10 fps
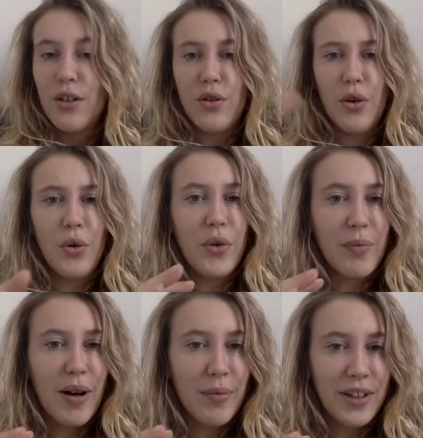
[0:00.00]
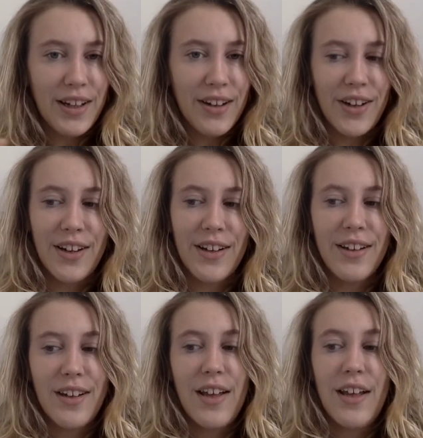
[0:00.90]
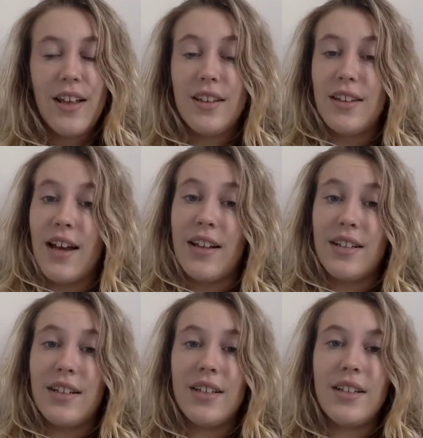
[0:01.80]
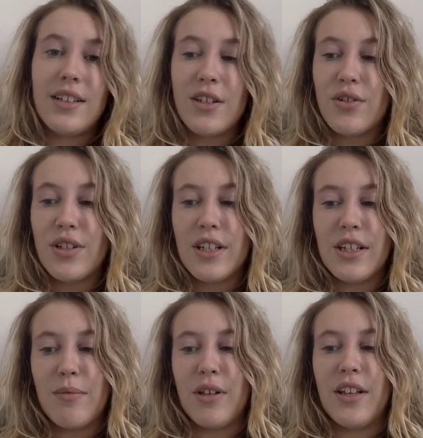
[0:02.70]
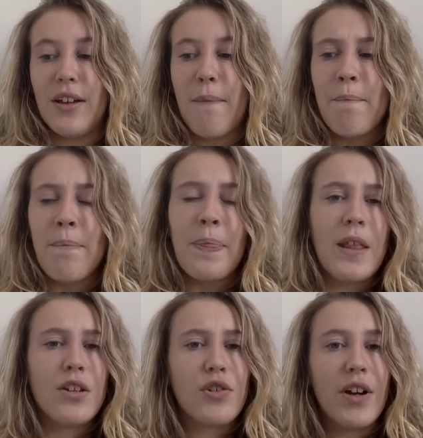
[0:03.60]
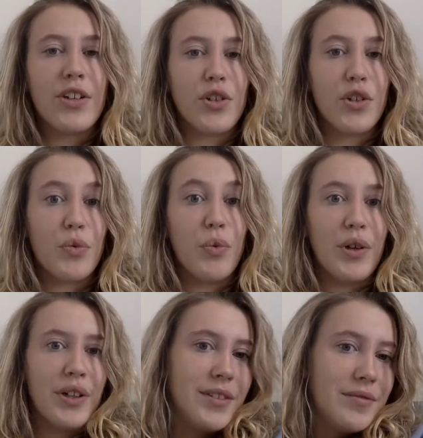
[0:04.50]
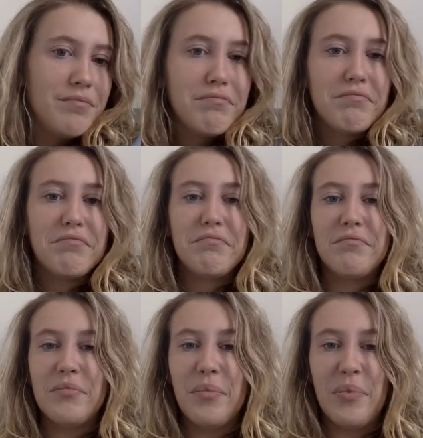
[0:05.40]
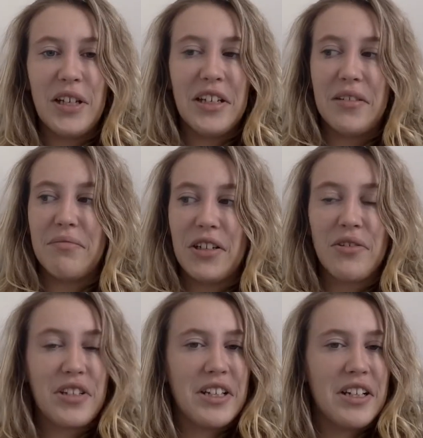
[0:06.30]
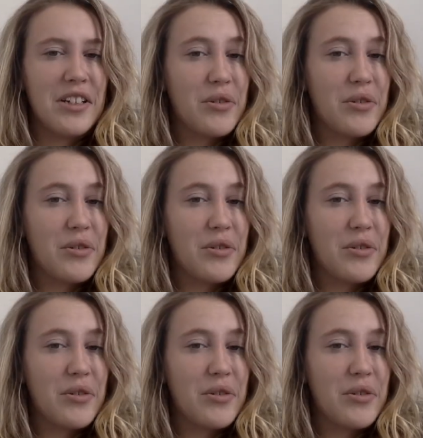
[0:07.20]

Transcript: to the public area. That is interesting to me, that strangers would be interested in